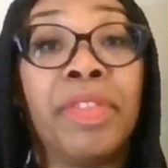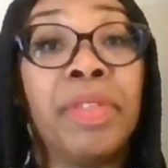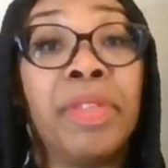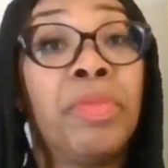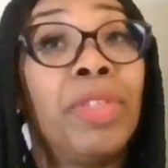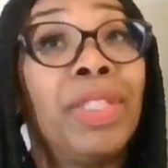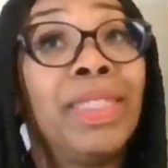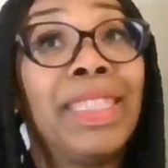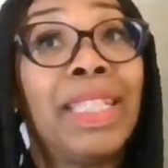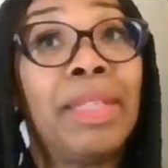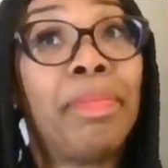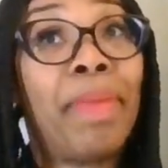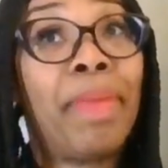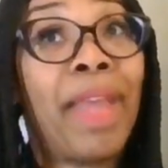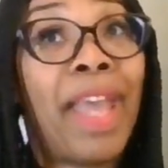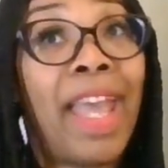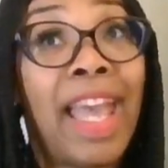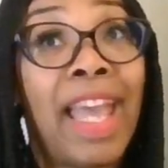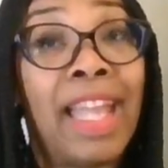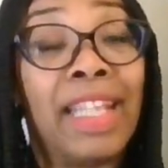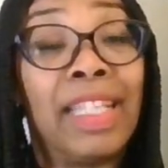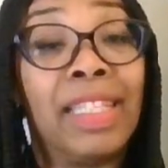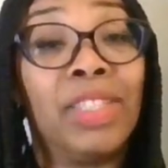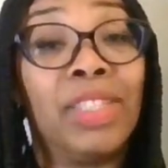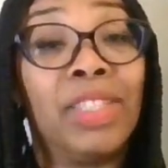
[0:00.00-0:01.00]
It wasn't
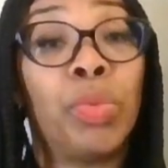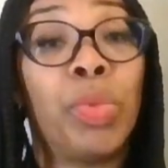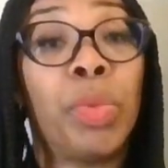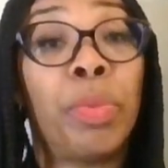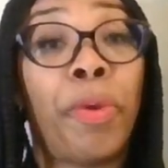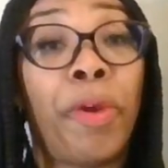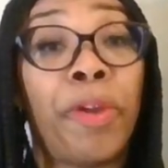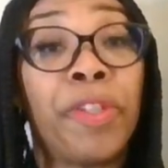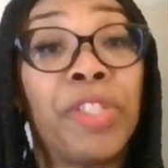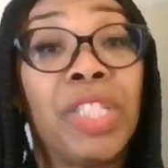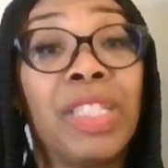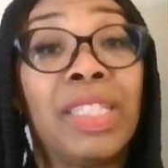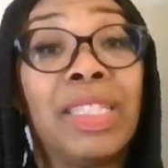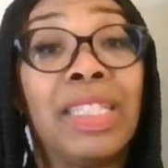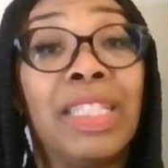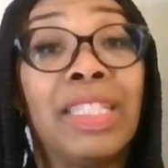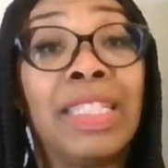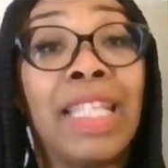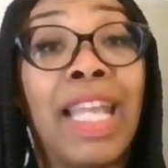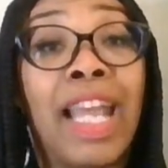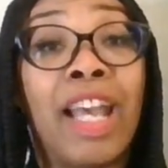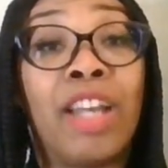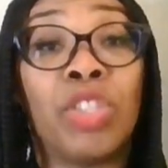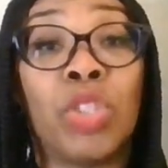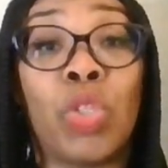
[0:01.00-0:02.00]
bad because we purchased
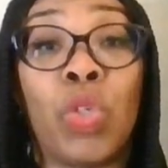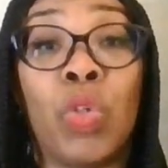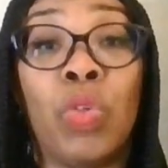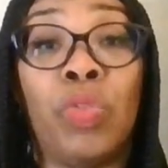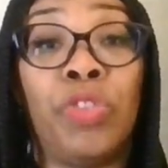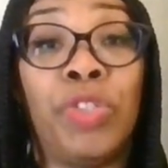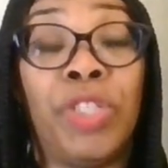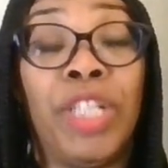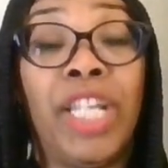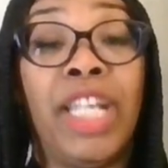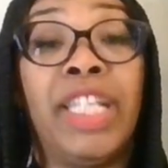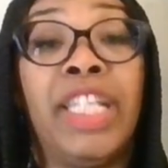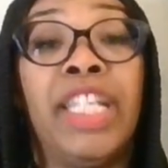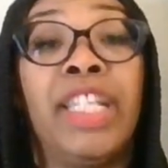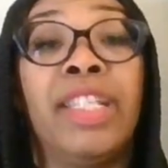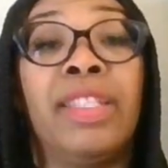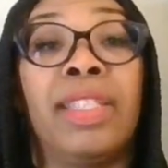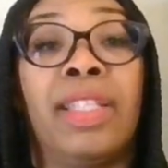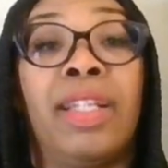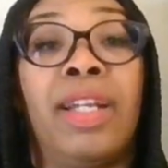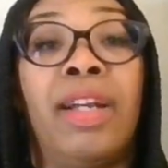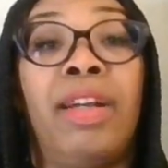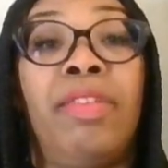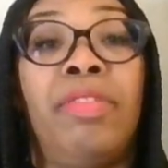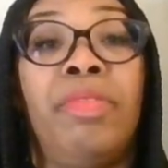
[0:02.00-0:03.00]
this house over 10 years
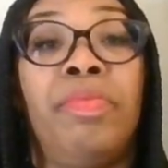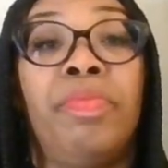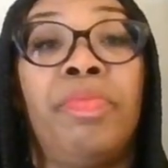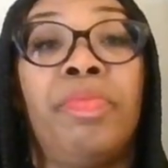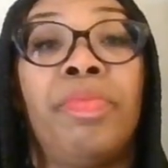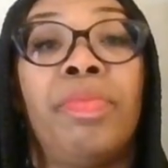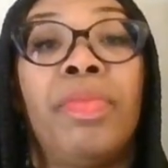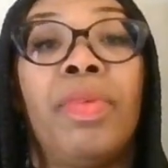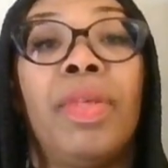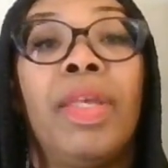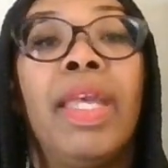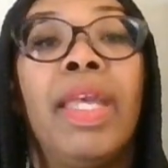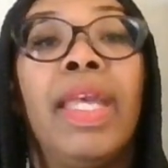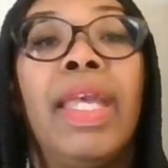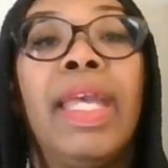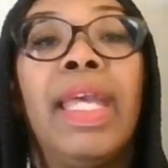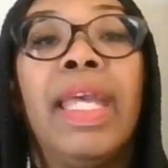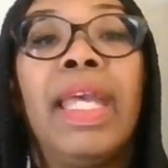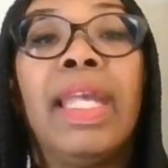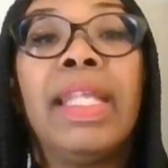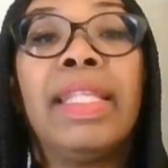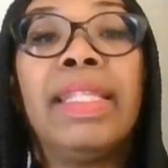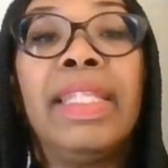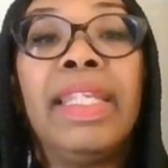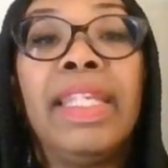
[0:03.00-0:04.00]
ago.
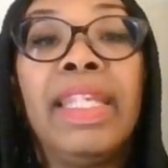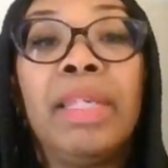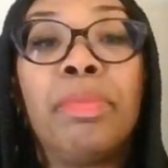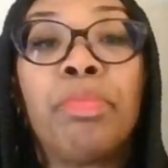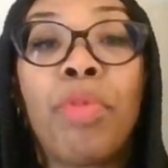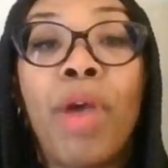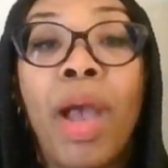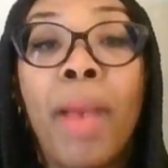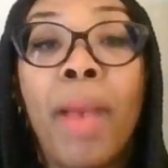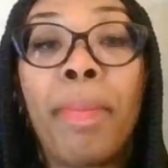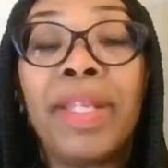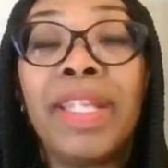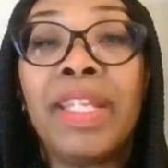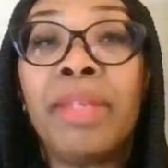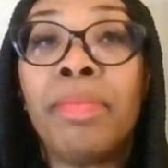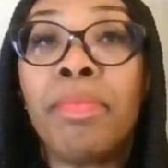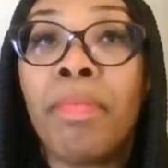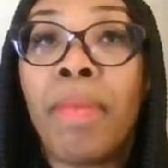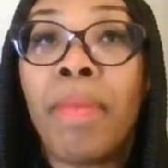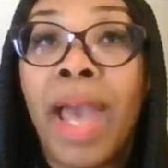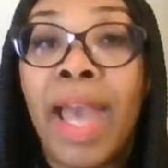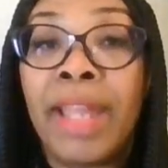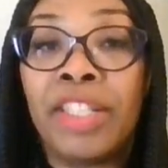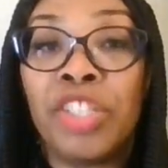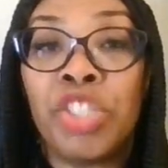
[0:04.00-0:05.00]
The property
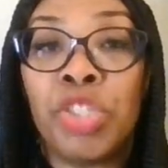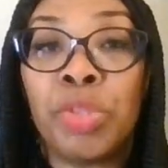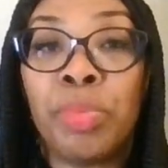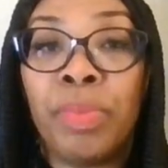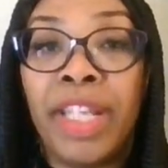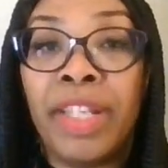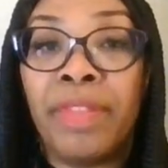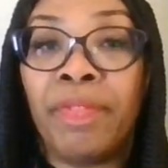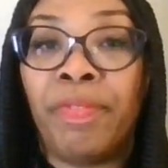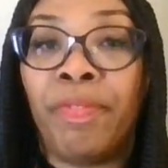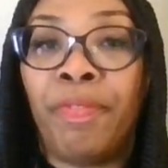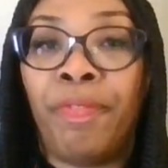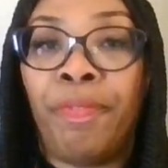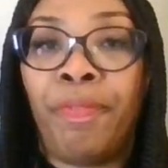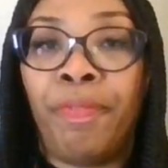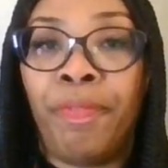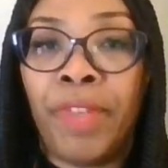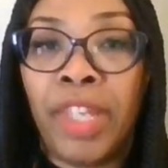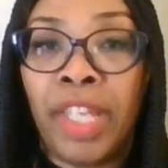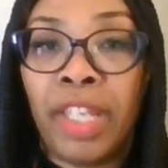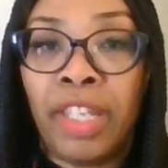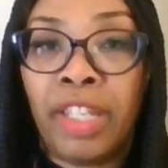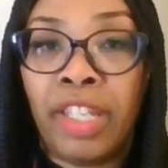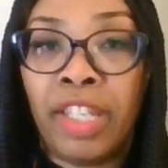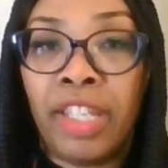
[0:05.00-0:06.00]
management
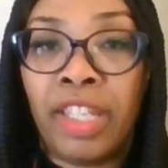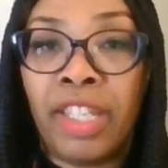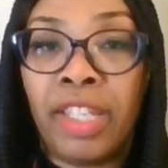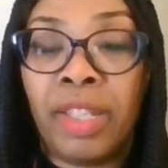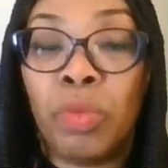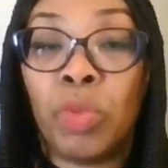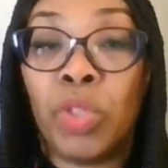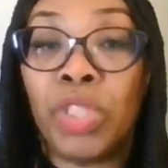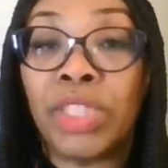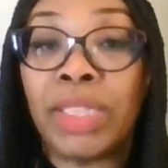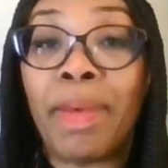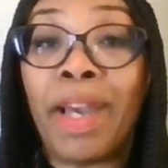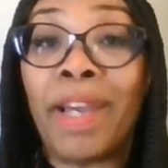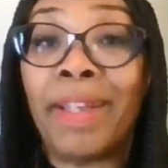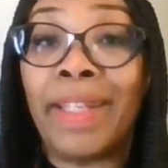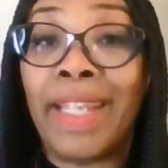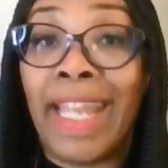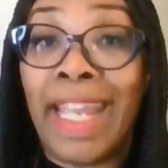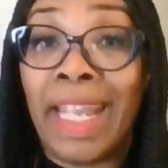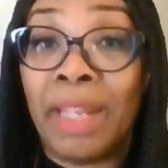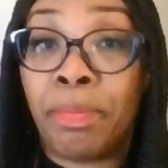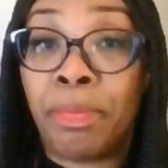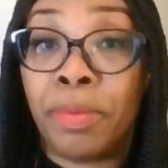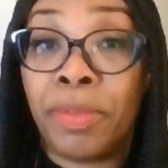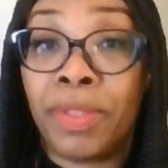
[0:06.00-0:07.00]
fee was about
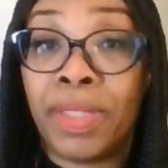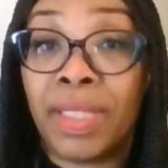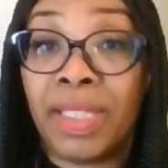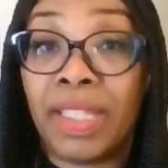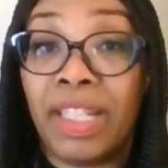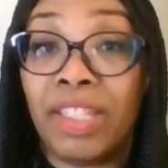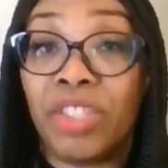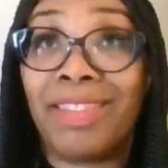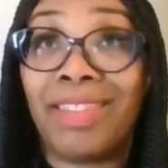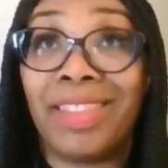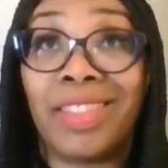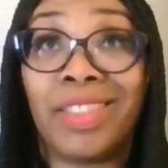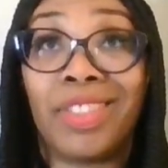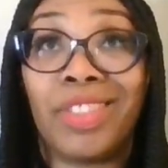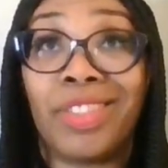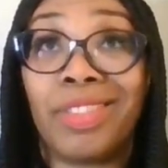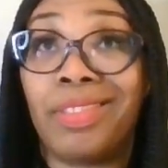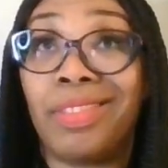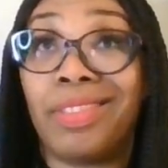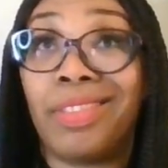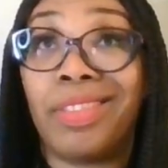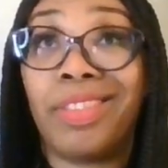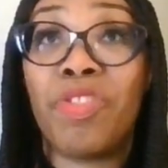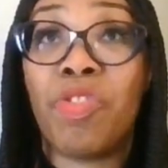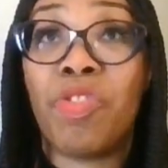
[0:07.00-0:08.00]
8%. It's
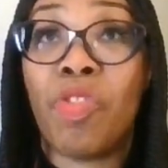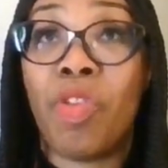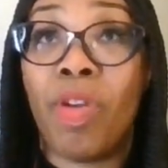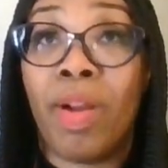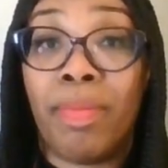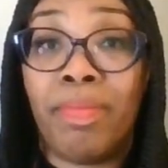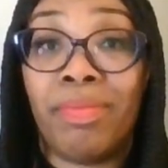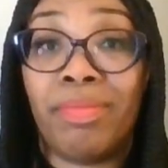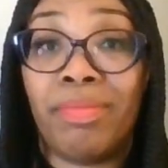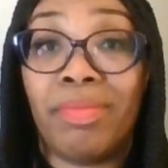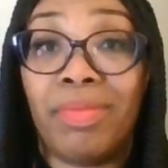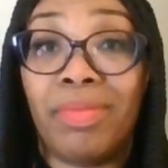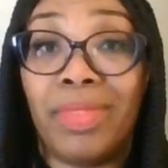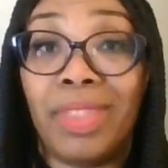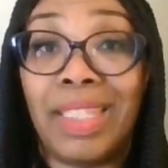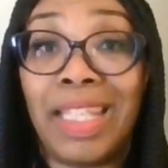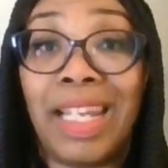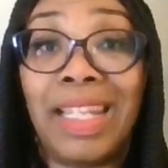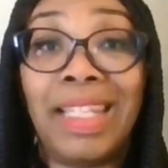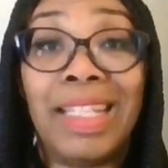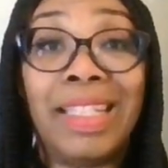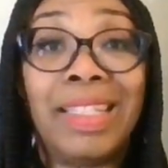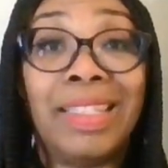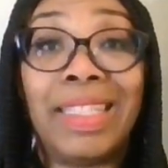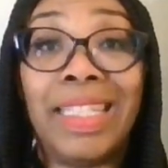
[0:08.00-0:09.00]
the norm.
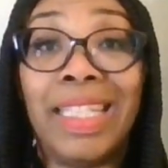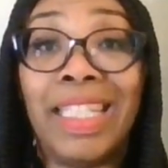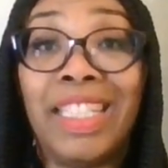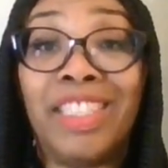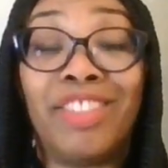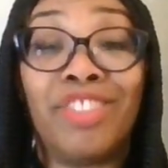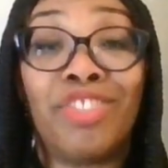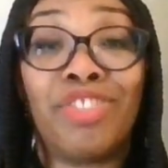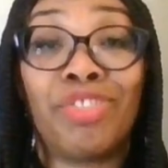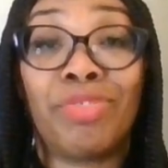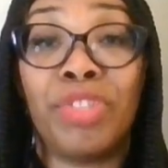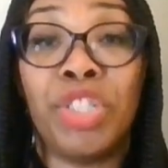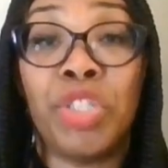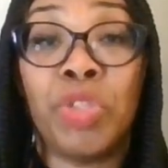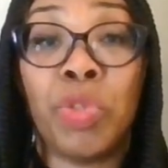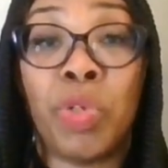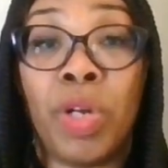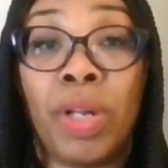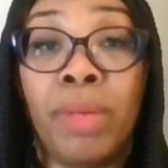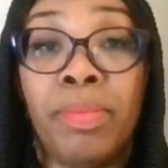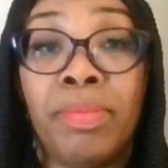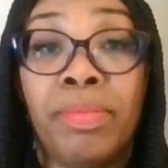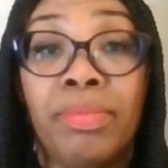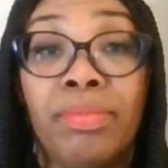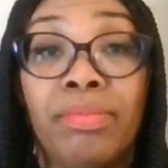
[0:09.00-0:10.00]
That is industry
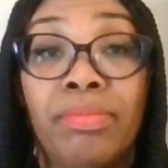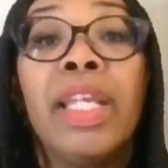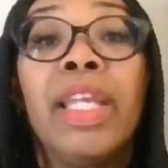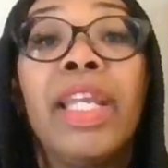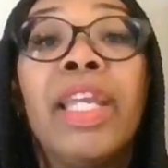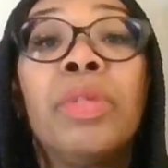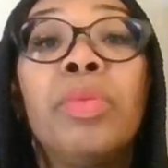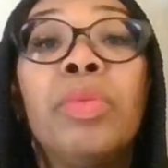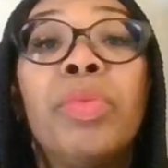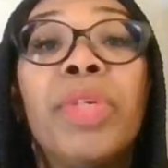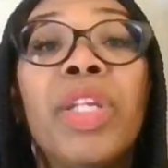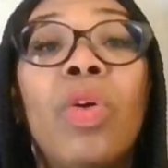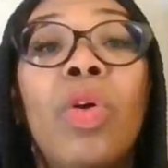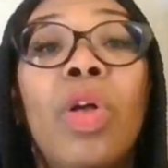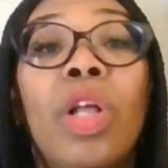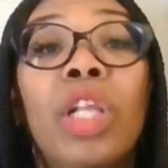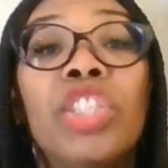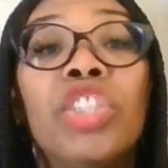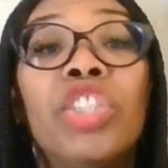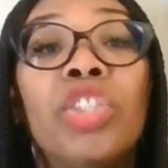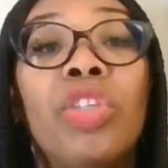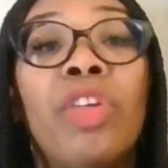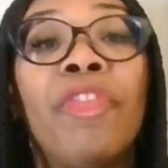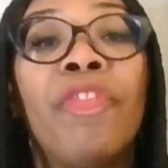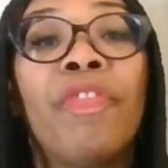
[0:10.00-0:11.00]
norm. And we
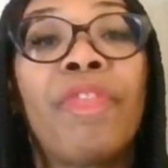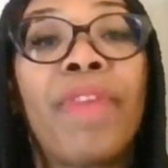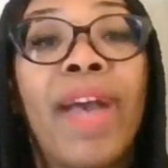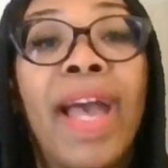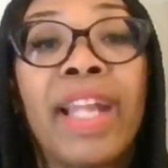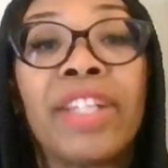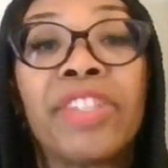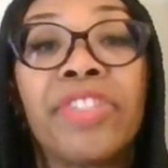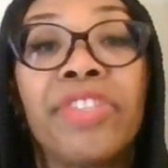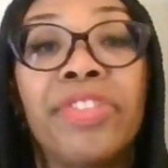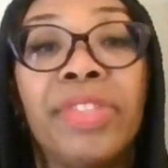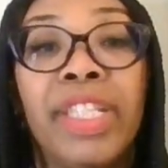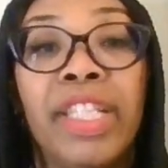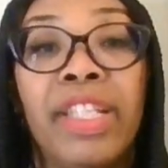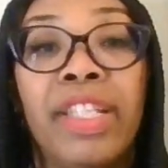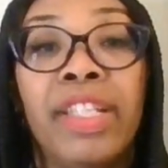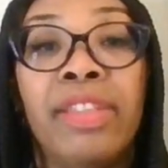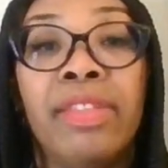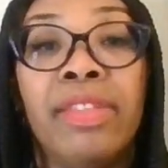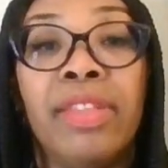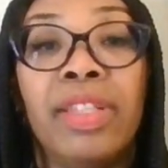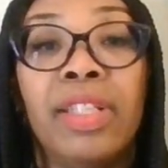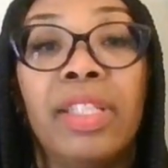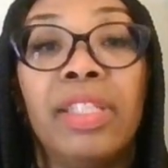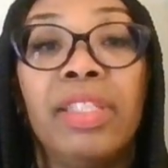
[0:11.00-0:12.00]
also factored
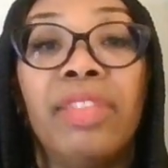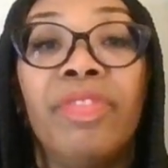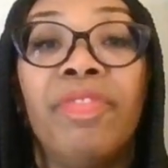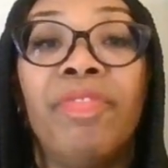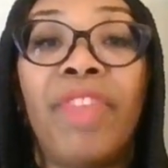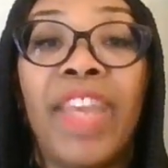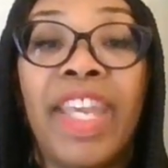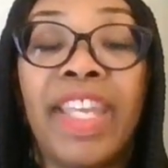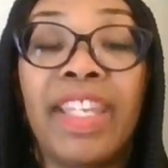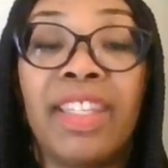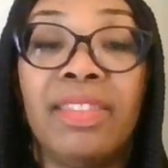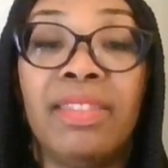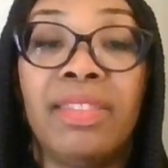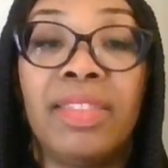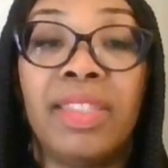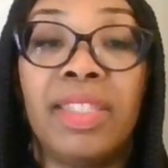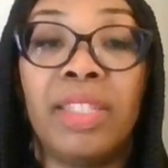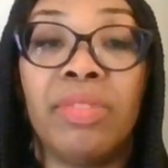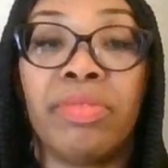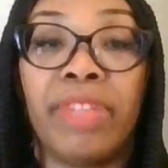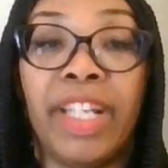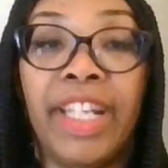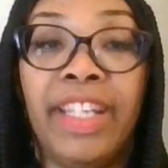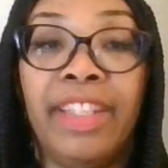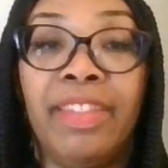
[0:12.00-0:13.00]
in the
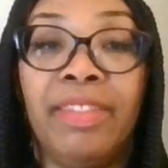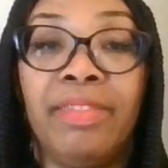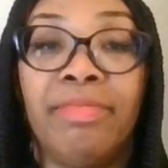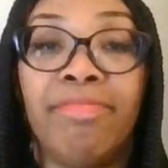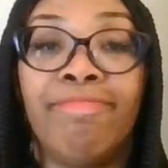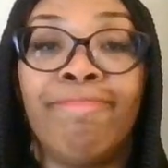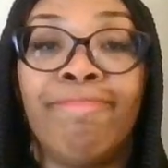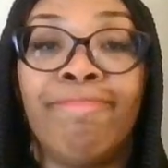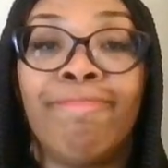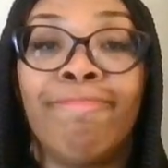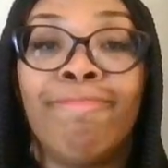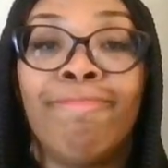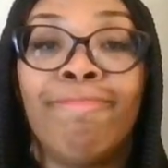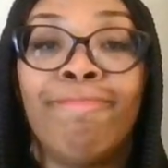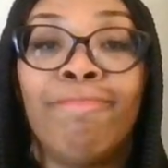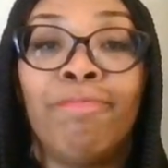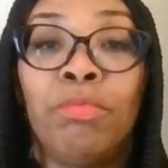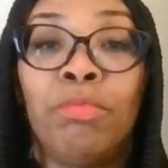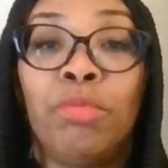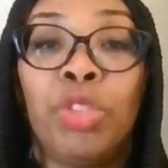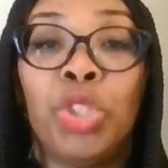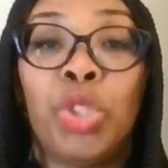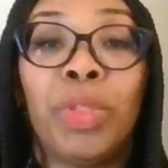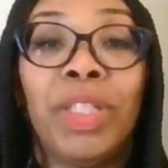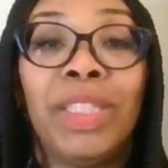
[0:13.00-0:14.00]
vacancy rate,
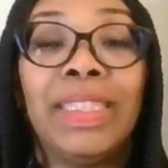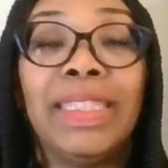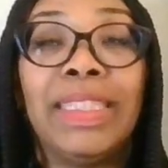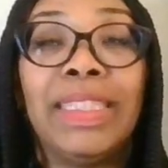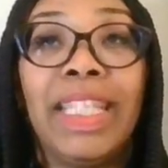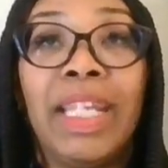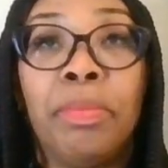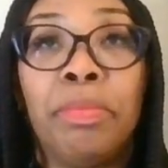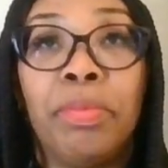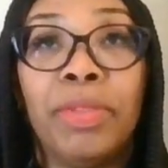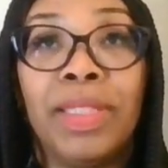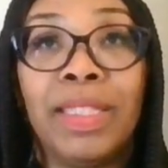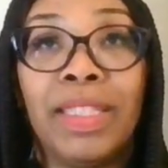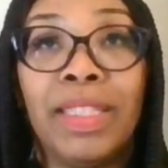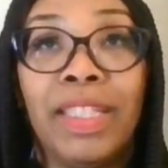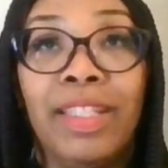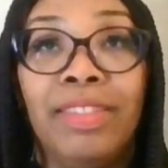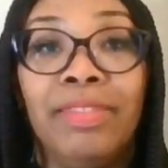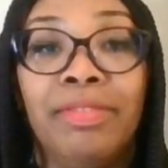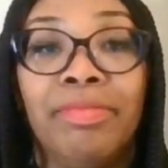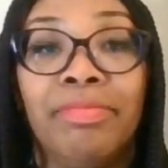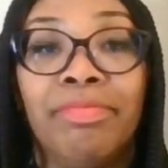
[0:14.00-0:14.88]
which was 10%.